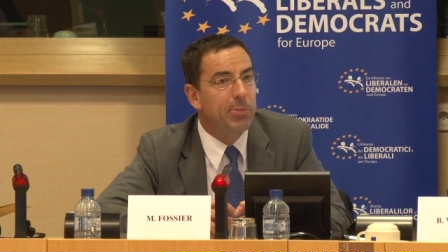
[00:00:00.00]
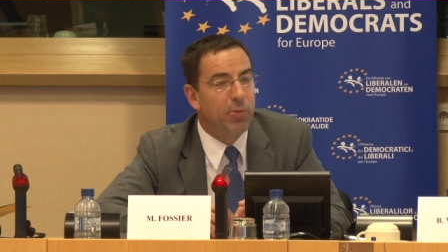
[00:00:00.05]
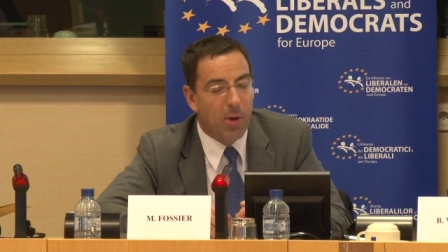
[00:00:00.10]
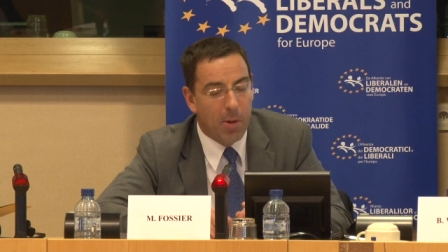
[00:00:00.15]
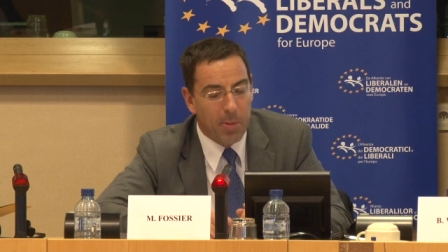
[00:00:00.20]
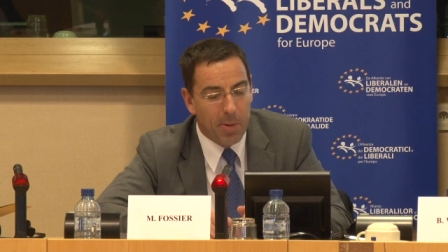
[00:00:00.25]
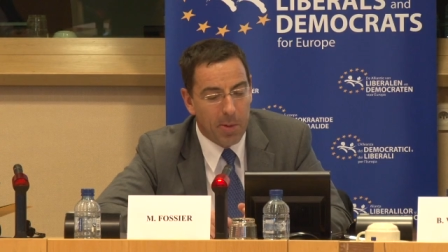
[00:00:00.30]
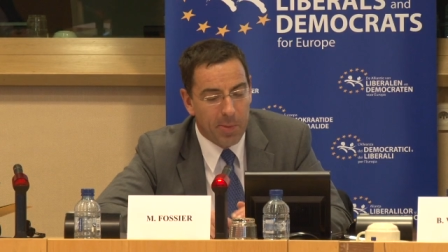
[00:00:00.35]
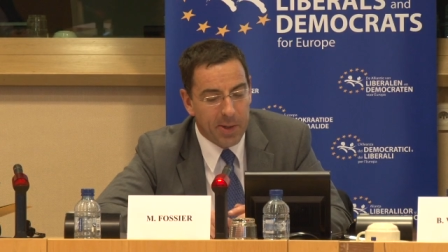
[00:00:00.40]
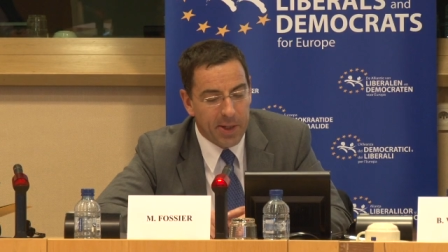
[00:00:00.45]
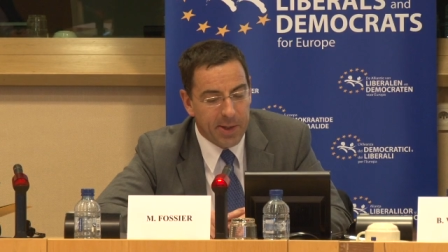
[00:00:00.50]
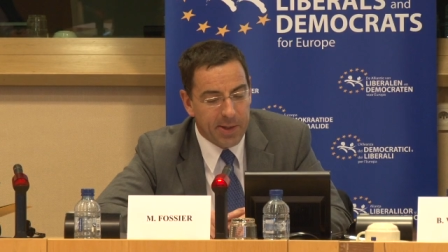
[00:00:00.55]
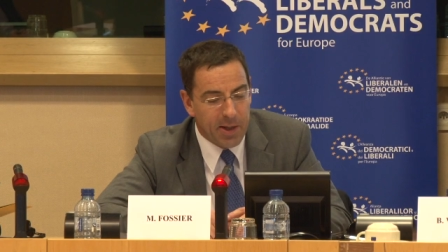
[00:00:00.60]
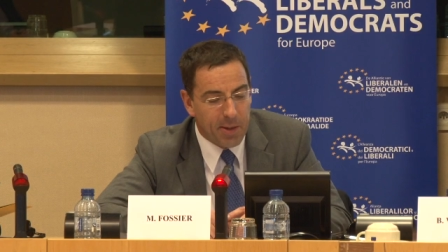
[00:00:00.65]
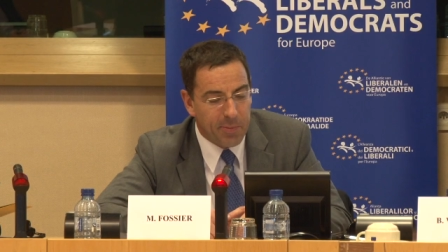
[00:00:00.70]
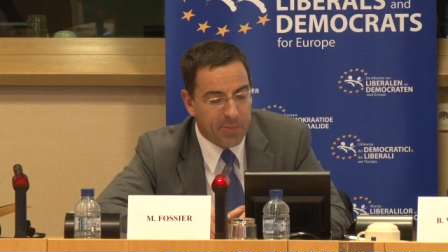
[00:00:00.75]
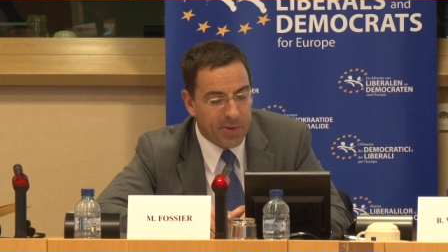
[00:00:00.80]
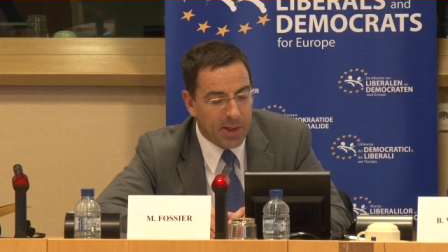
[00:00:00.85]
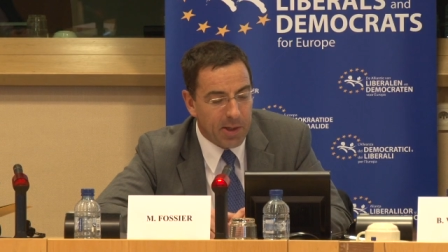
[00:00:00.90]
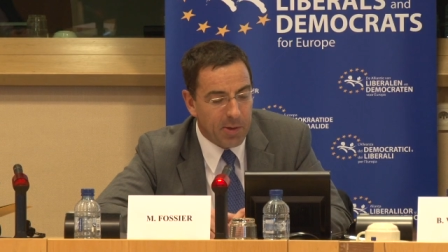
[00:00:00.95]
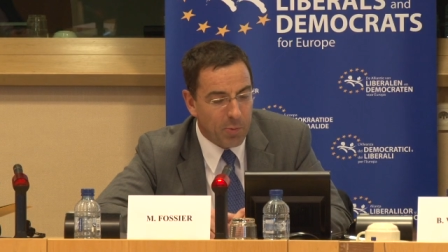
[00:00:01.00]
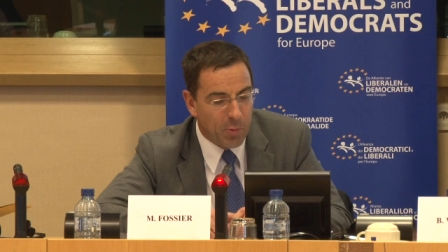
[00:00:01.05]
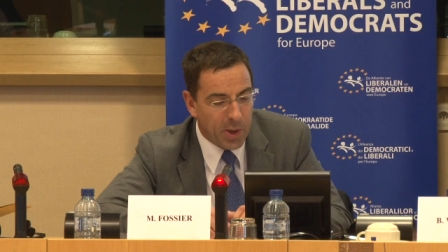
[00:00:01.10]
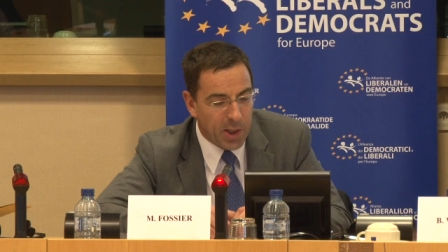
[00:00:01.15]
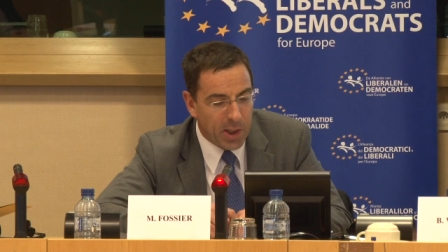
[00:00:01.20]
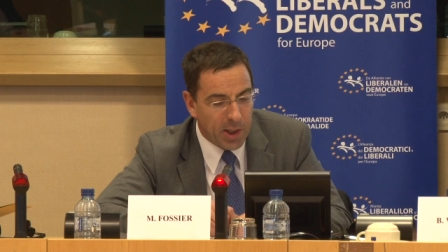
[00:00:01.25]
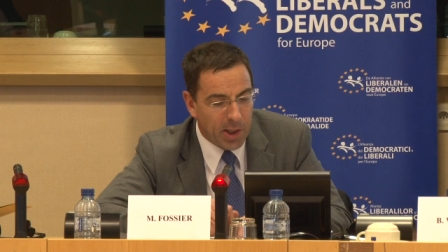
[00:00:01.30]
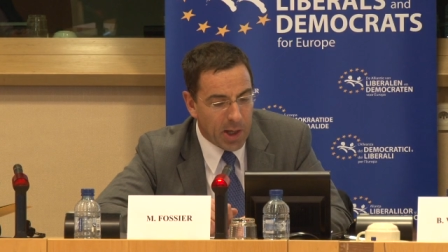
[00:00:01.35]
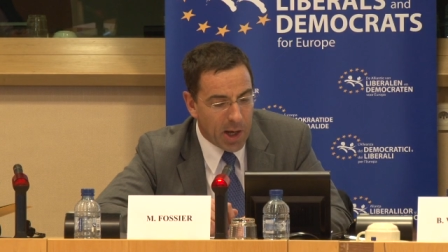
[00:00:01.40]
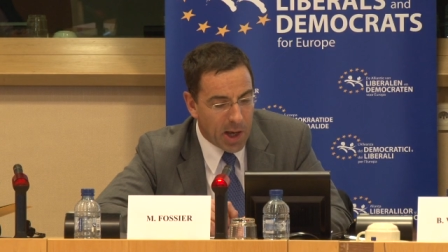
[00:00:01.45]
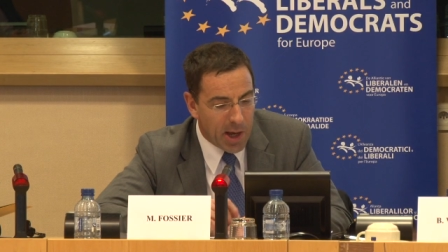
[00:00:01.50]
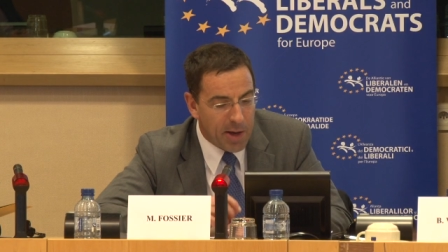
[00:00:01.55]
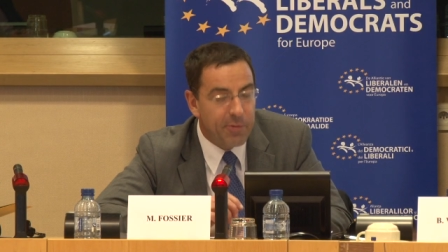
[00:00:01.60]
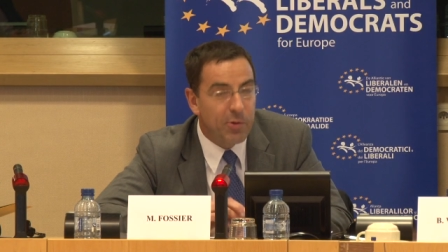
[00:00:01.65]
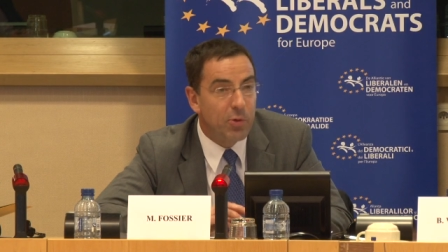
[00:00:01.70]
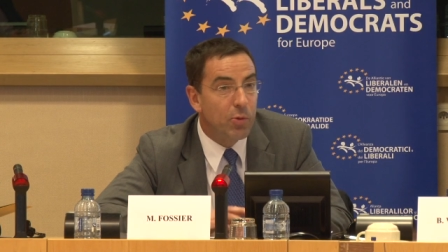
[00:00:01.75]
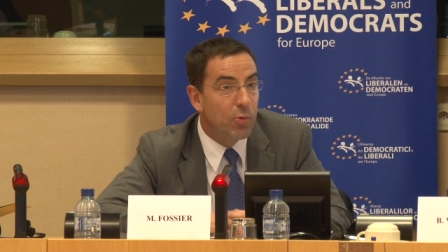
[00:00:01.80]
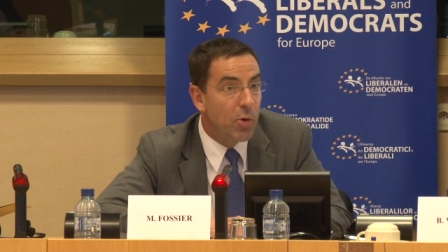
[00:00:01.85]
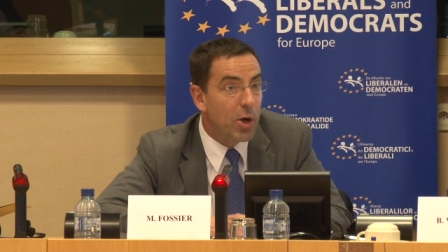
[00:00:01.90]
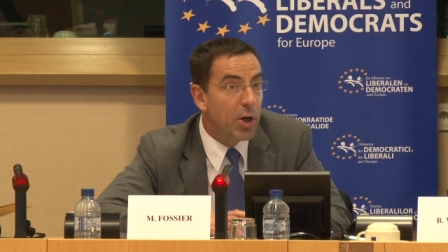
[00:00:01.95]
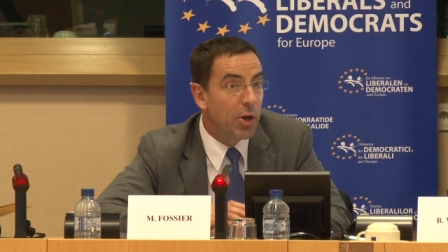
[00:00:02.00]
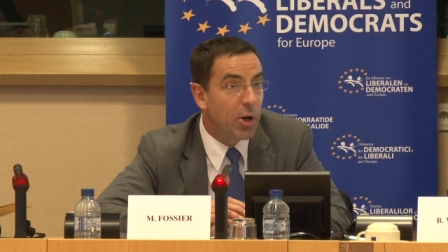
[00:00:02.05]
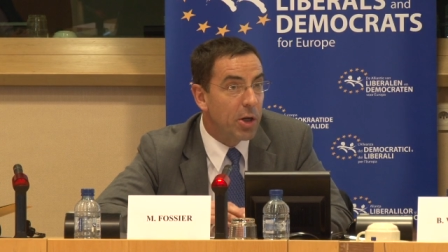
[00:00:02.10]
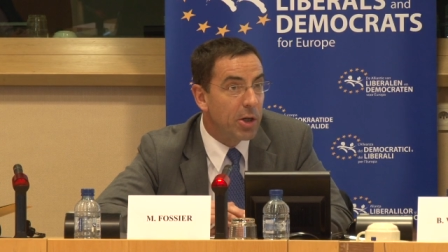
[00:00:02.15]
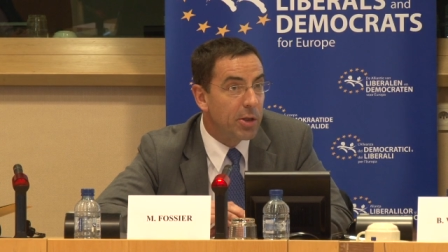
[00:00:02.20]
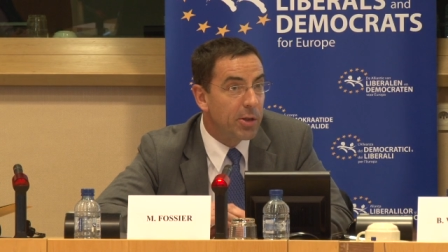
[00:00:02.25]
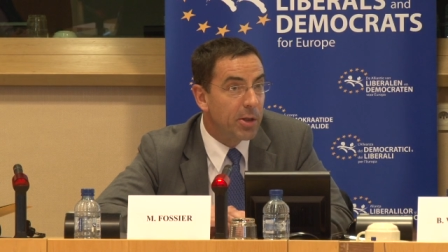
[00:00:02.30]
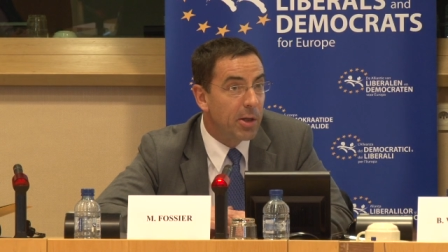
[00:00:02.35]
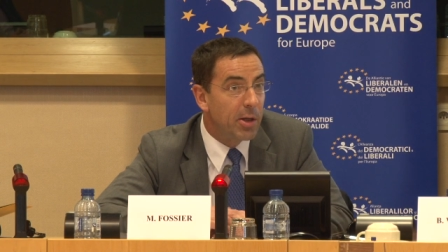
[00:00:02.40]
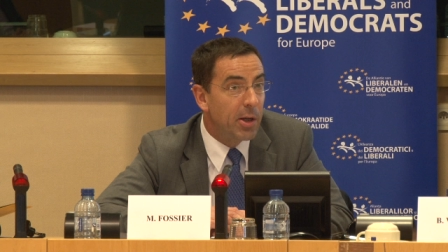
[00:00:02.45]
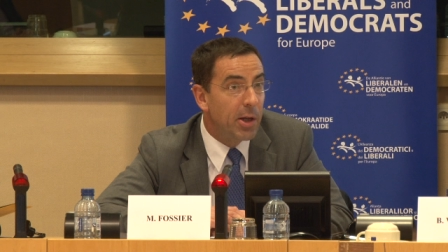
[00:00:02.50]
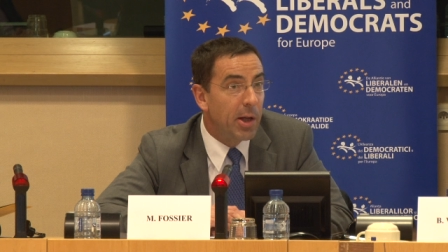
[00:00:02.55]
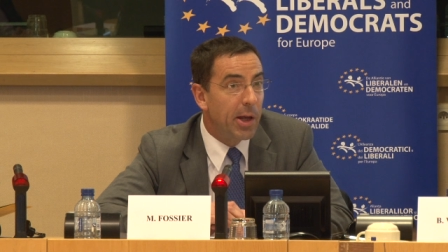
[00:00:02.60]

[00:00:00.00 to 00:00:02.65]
probably something we have to work on.